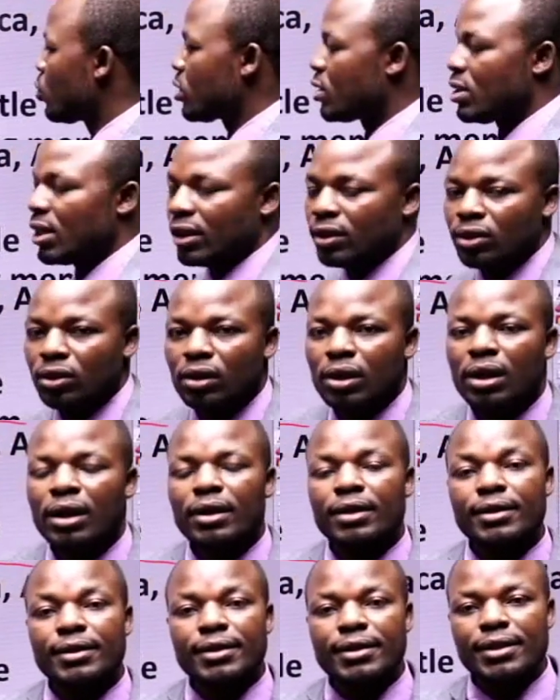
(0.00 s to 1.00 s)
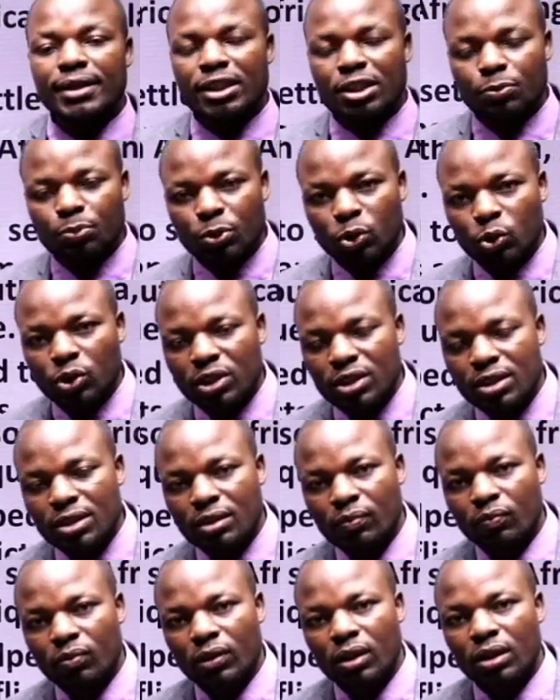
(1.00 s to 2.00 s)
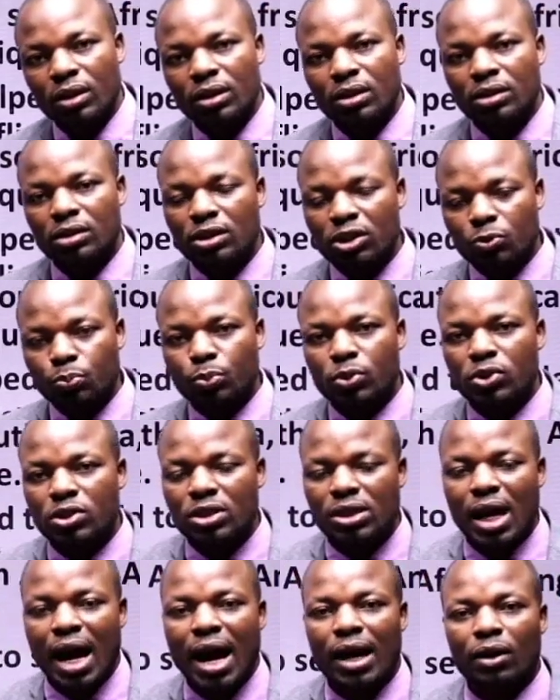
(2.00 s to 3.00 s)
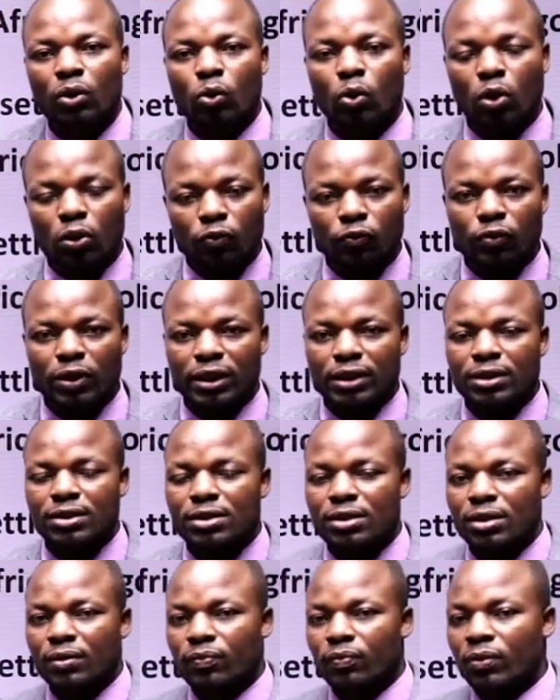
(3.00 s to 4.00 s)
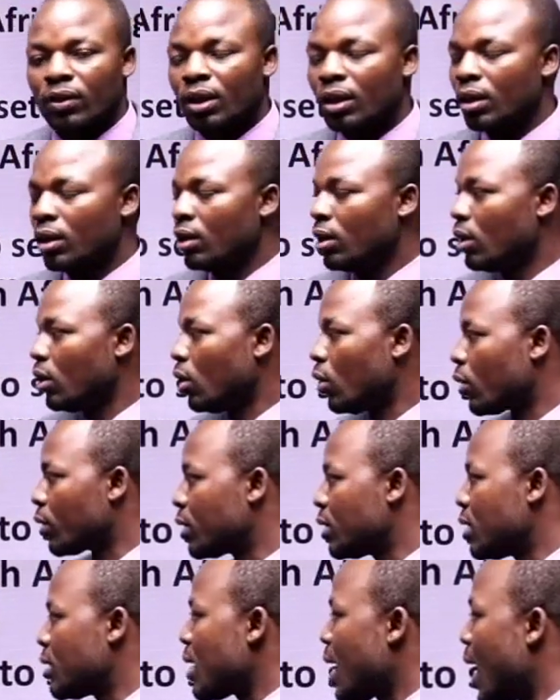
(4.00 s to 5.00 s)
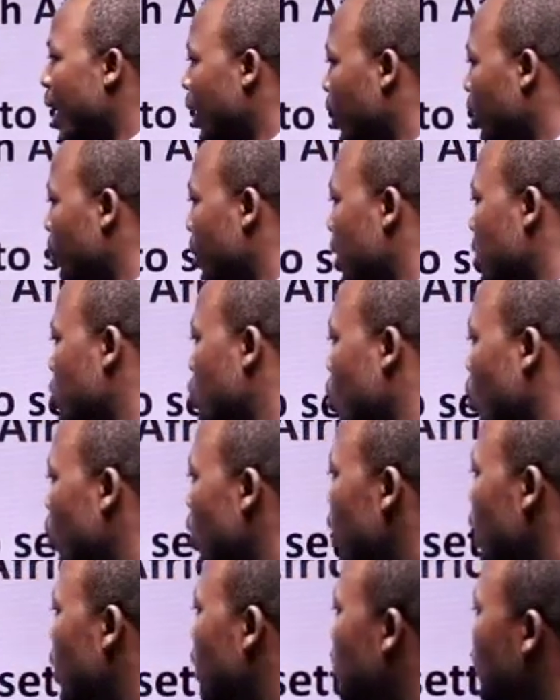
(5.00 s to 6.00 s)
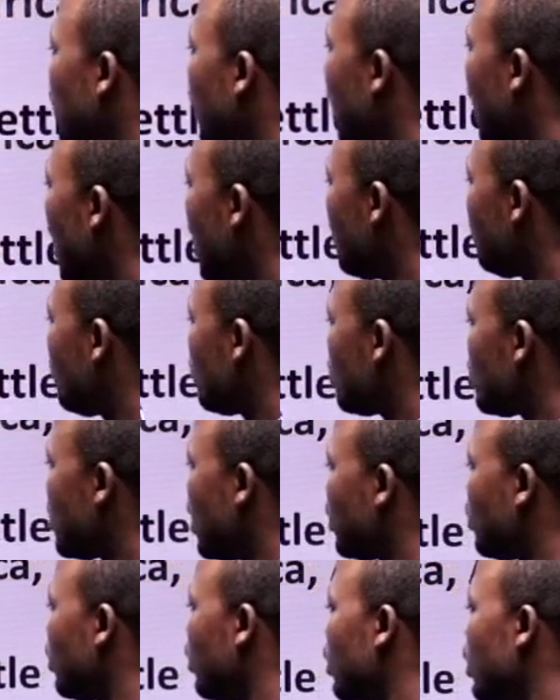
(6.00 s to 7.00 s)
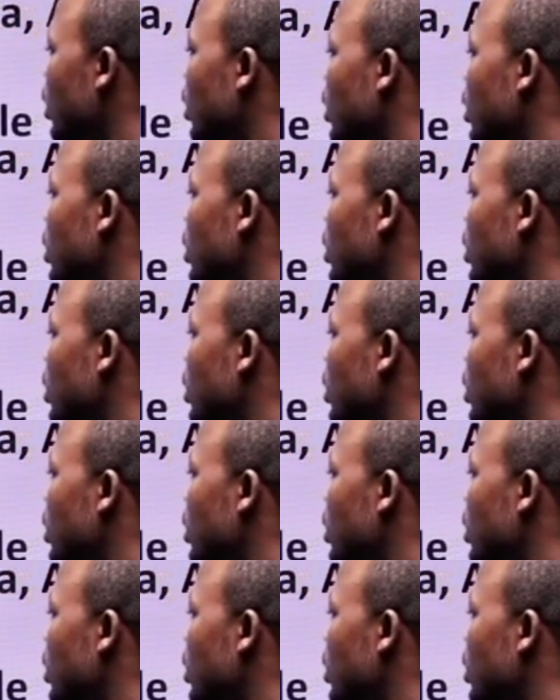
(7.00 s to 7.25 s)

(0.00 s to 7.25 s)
settle disputes. Disputes are conflicts or disagreements. So they helped to settle